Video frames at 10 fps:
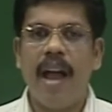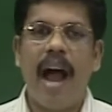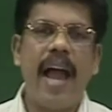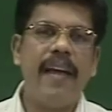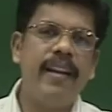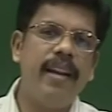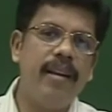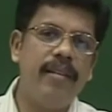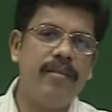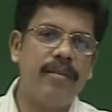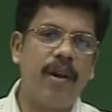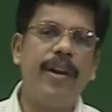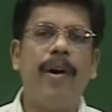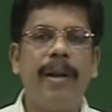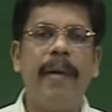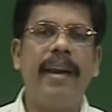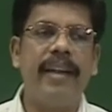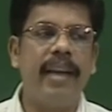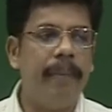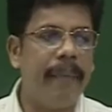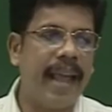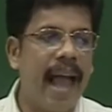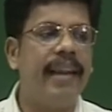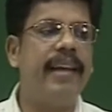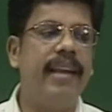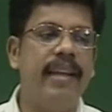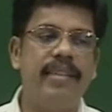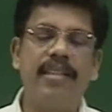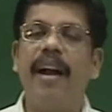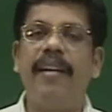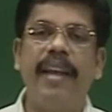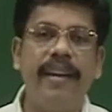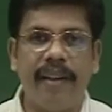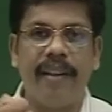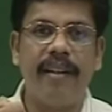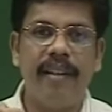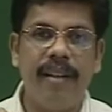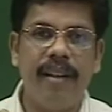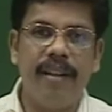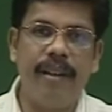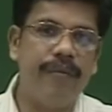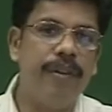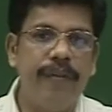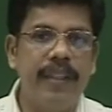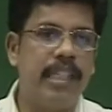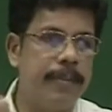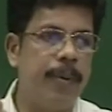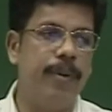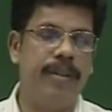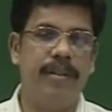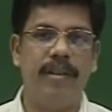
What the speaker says: I will quite automatically, mechanically start eating the food with the spoon,